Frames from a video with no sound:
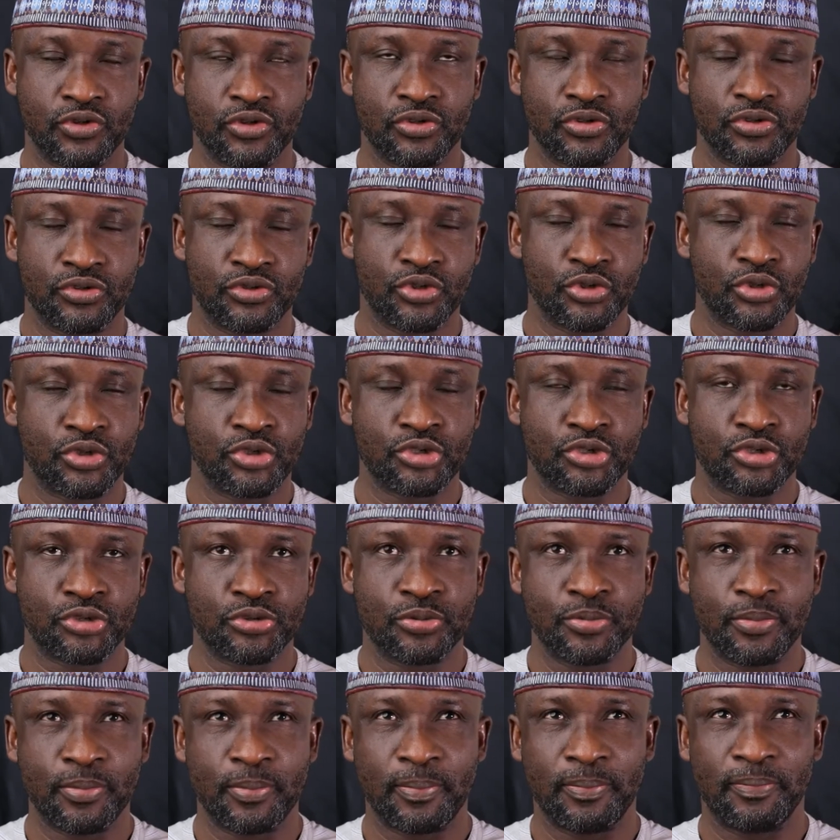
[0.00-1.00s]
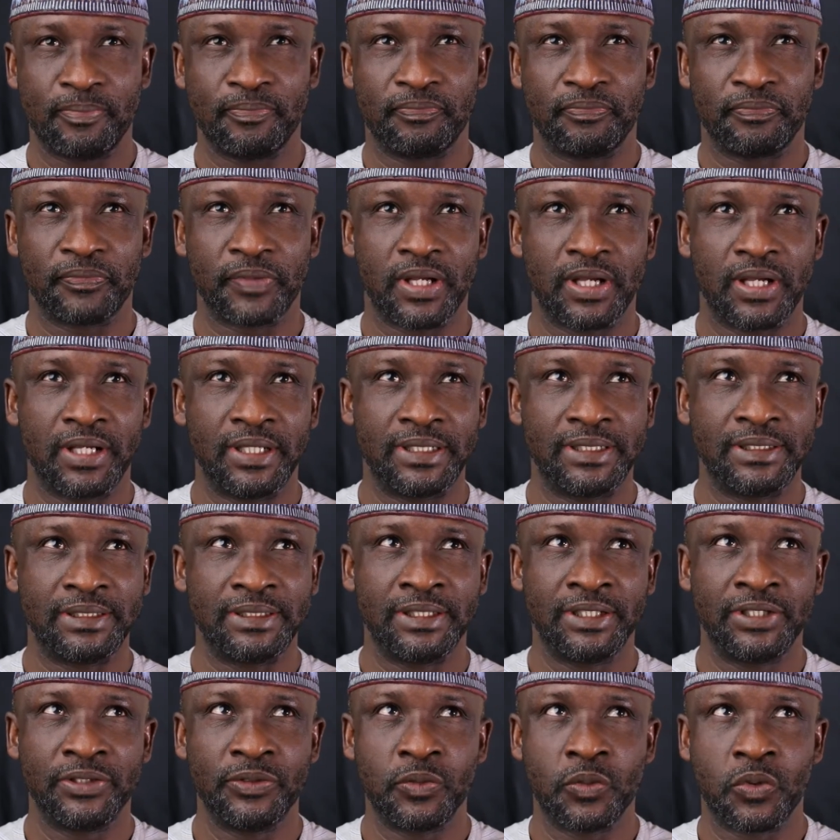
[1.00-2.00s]
Sokoto.
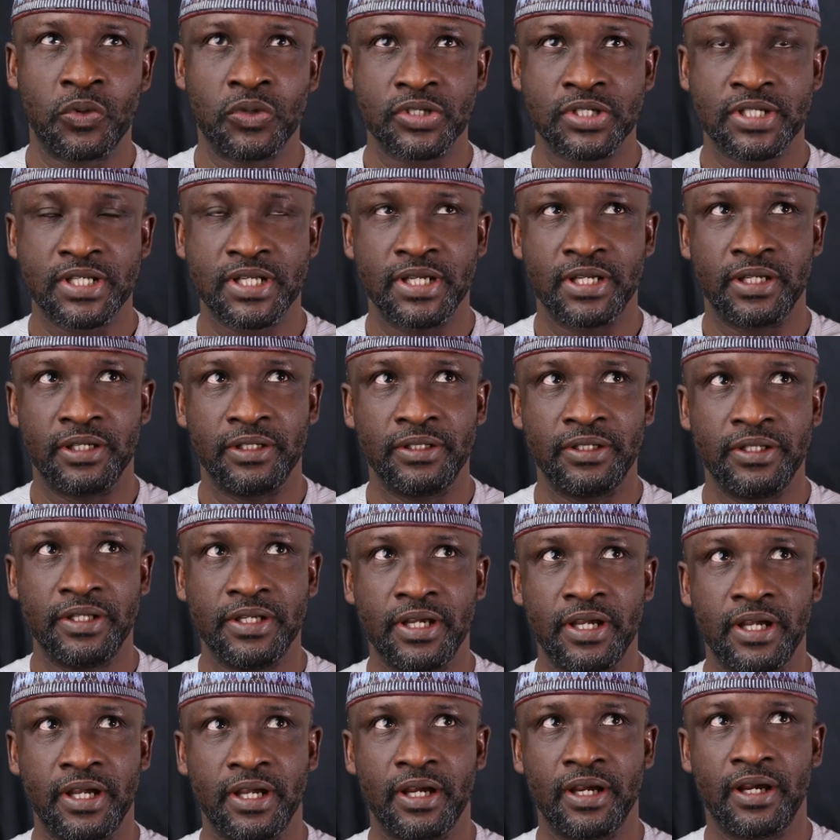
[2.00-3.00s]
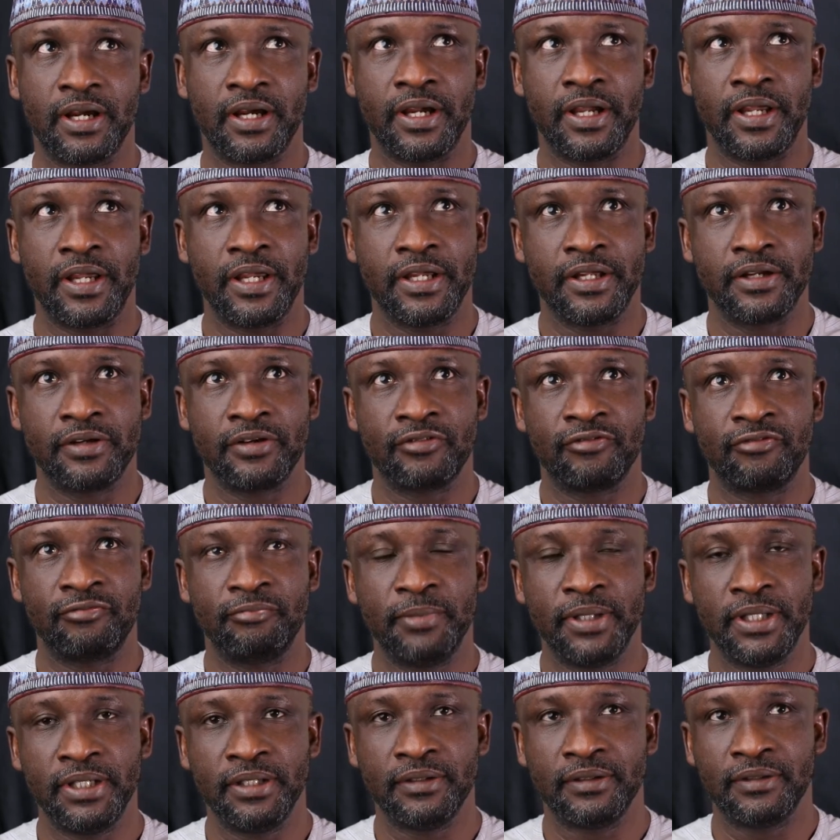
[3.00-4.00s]
He was a year ahead of
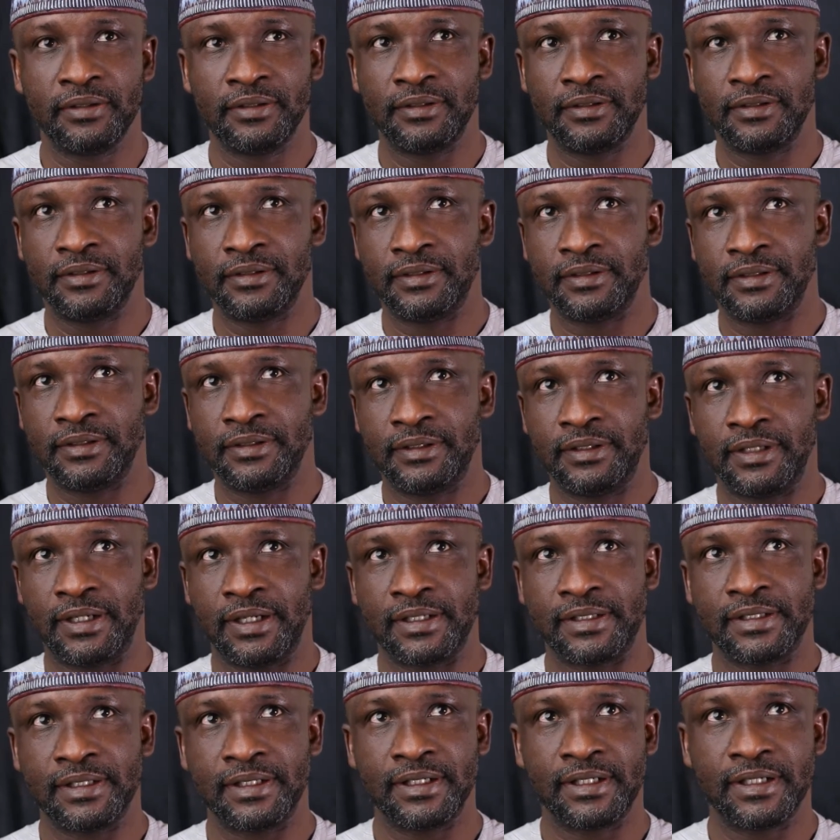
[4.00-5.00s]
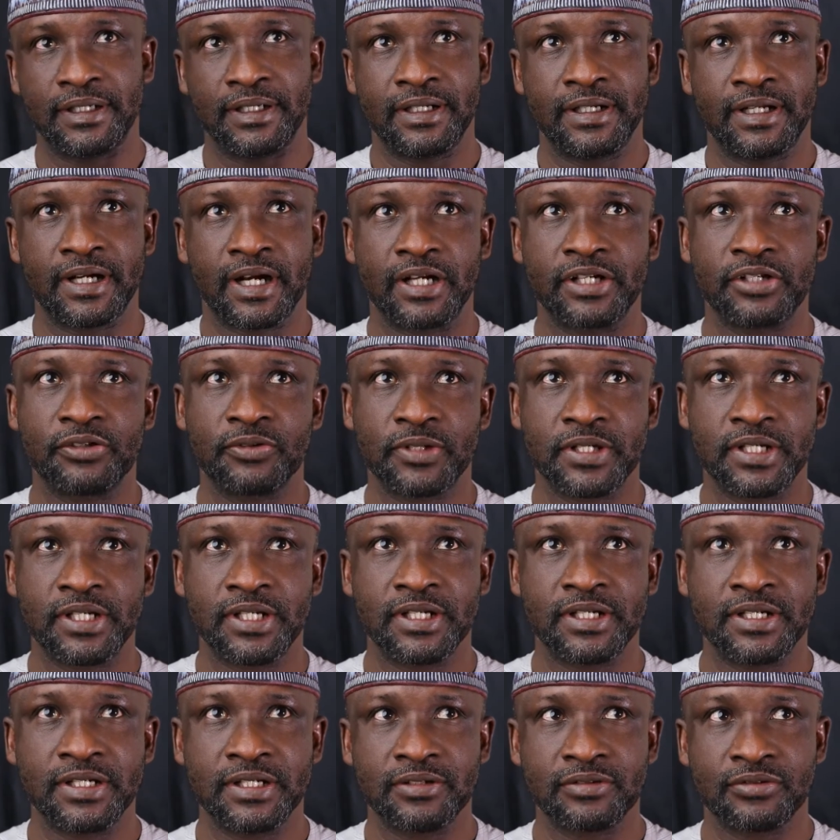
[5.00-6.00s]
me. I think he
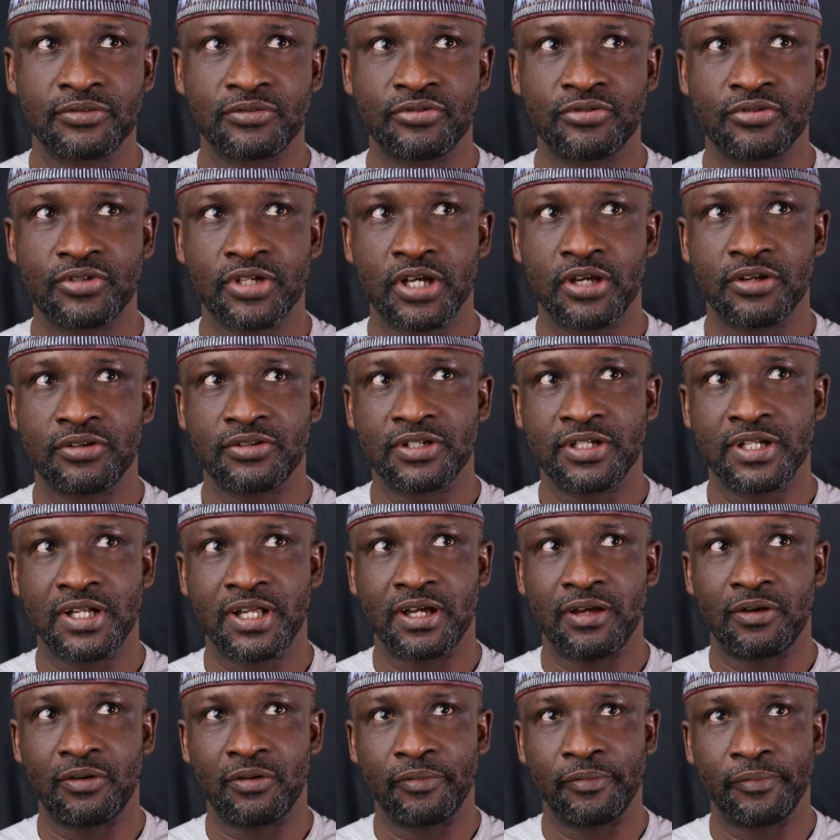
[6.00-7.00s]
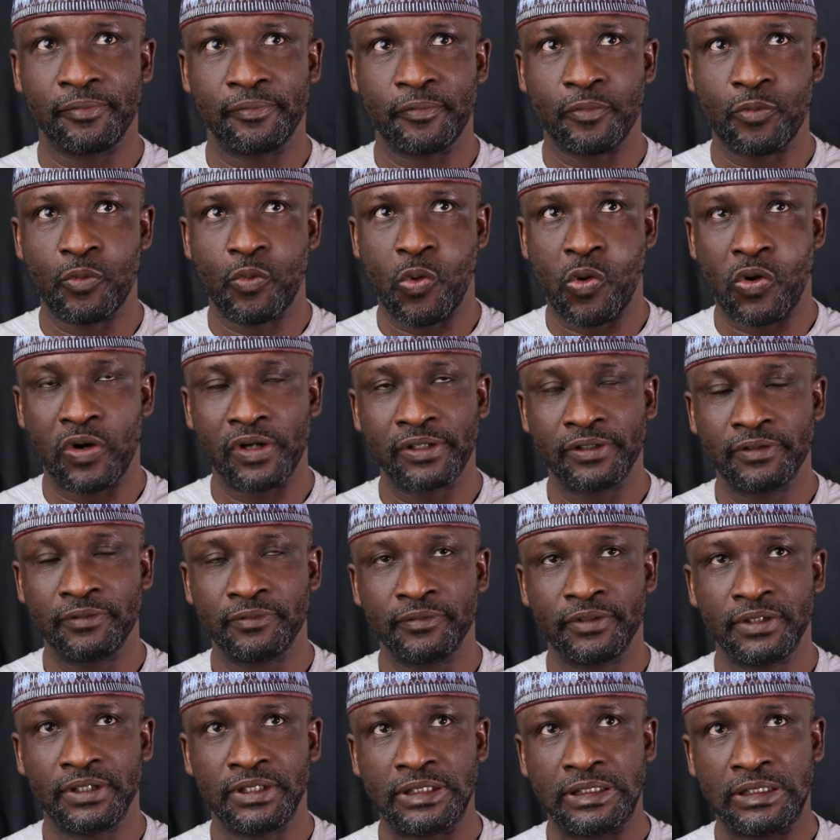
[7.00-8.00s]
graduated in 2001,
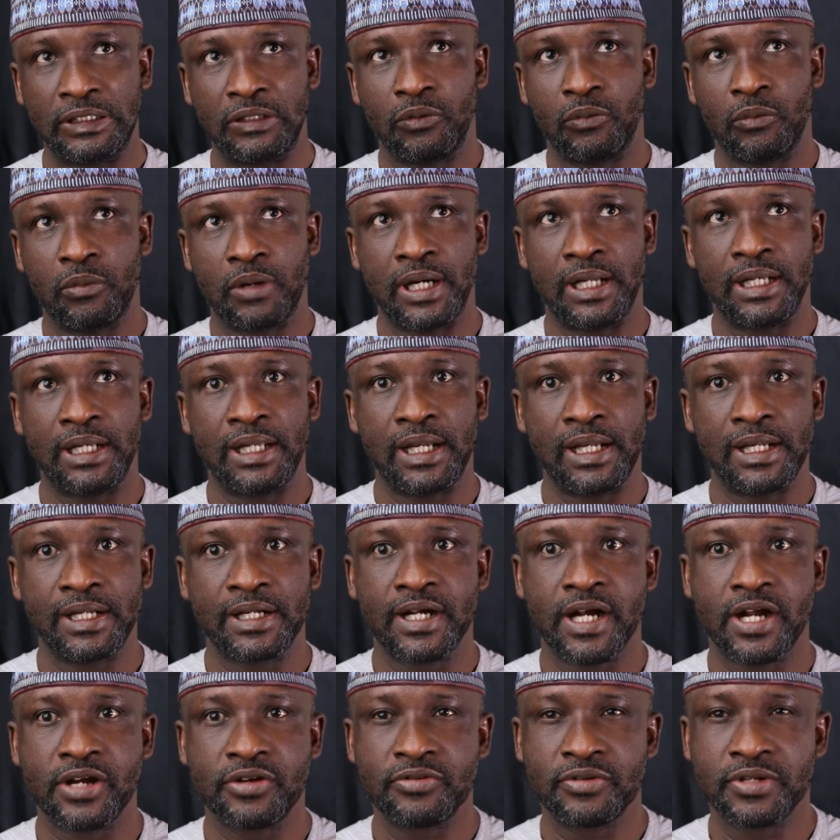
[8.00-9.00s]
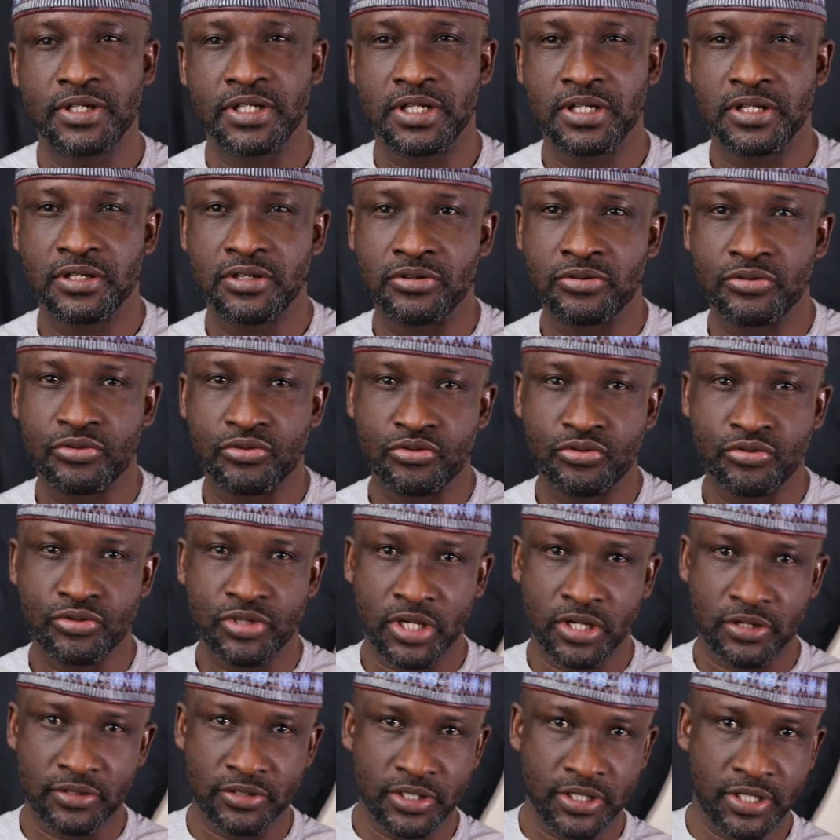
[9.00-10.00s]
while I graduated in
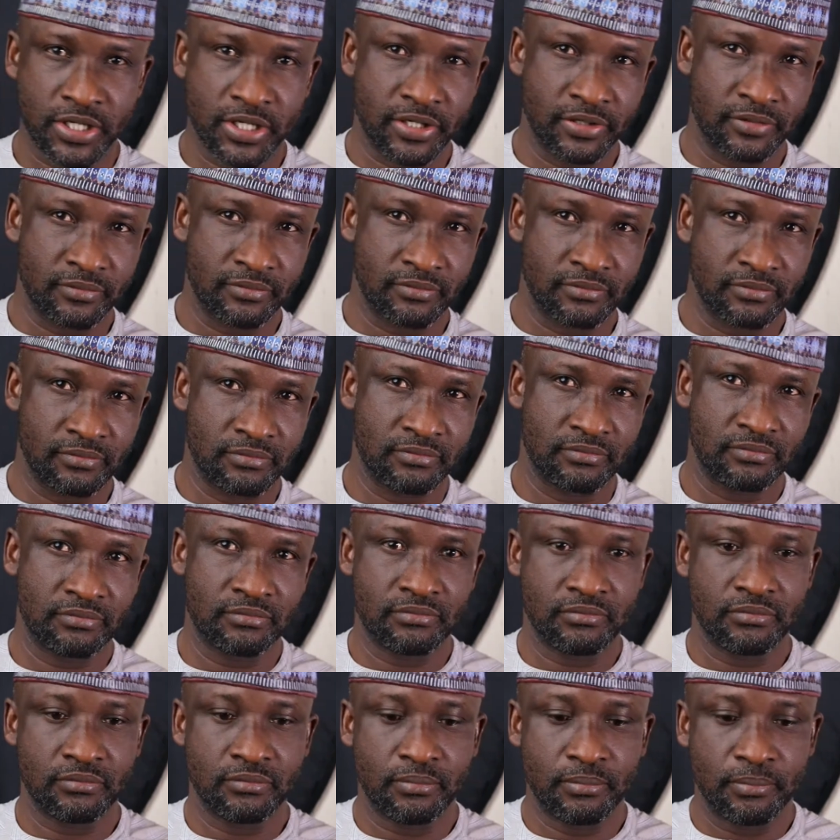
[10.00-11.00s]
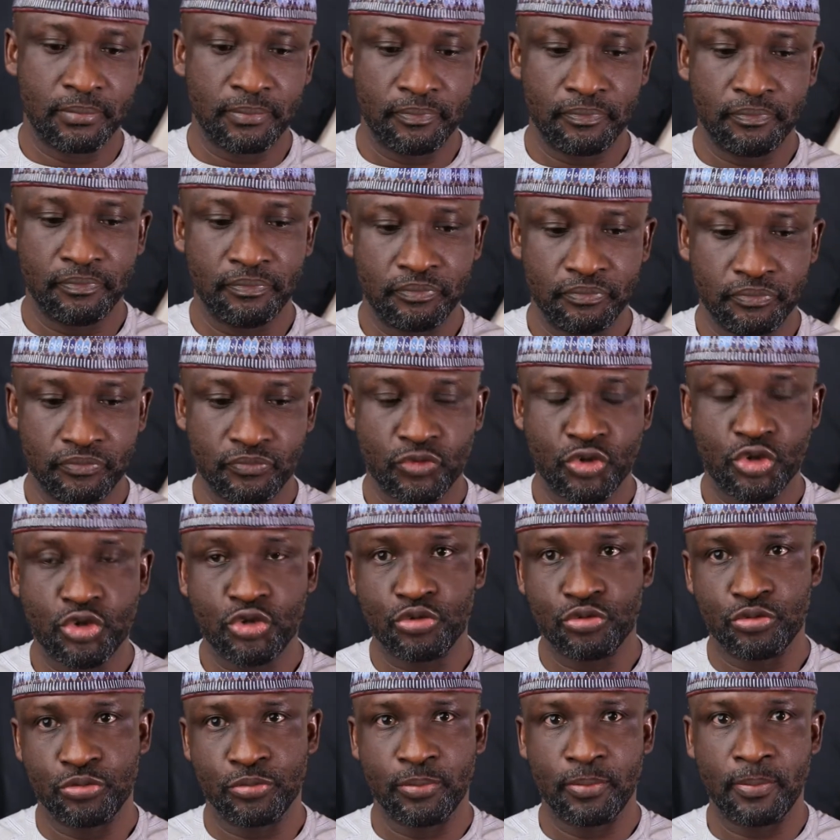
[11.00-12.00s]

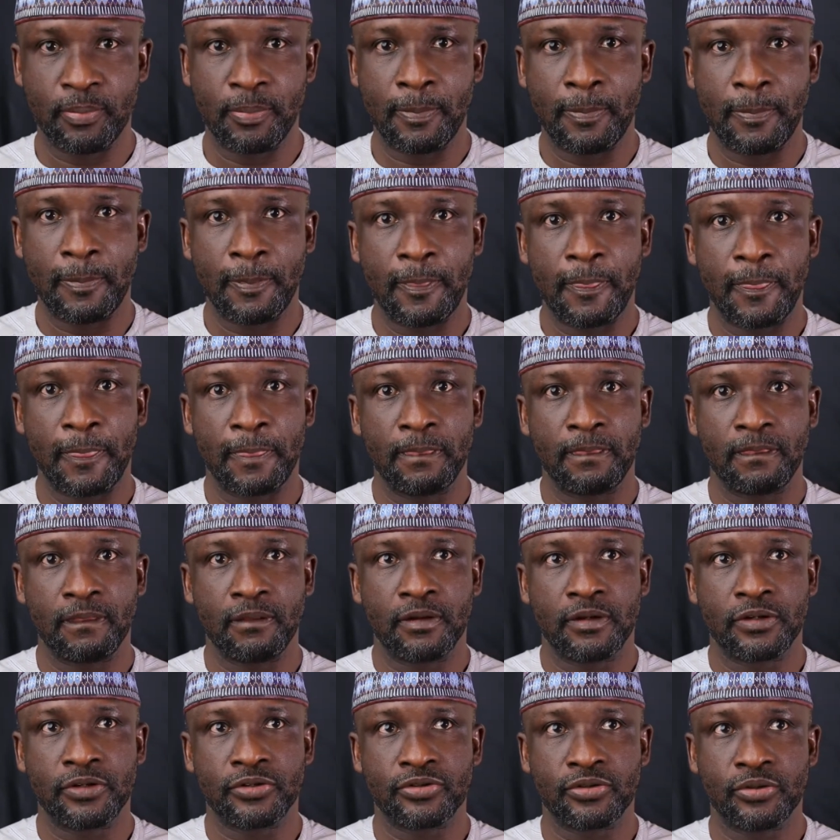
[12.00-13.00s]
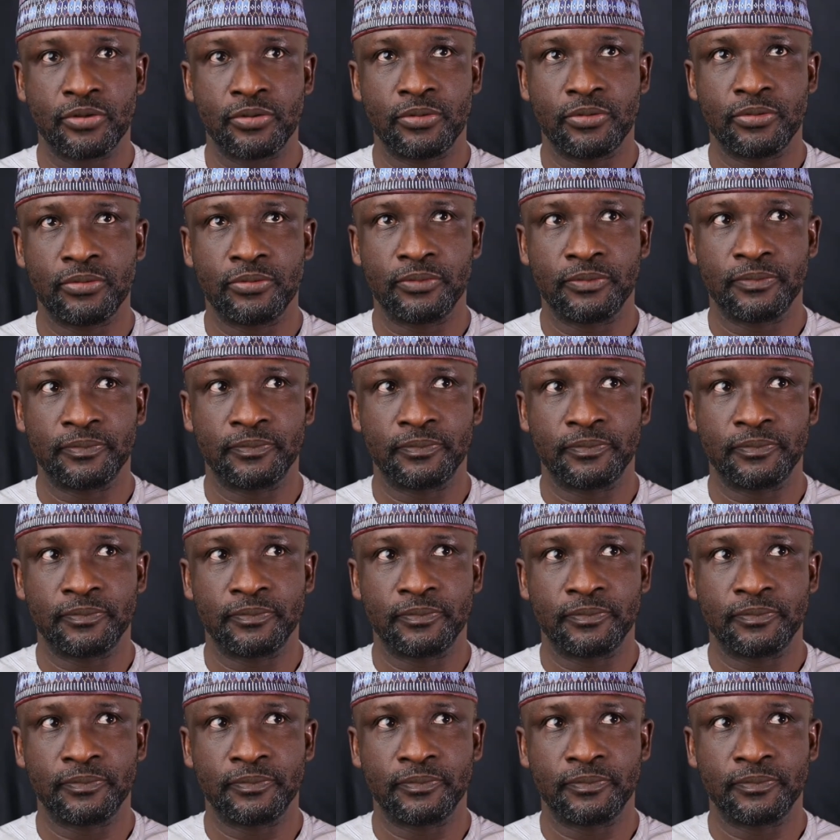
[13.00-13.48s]
2002. So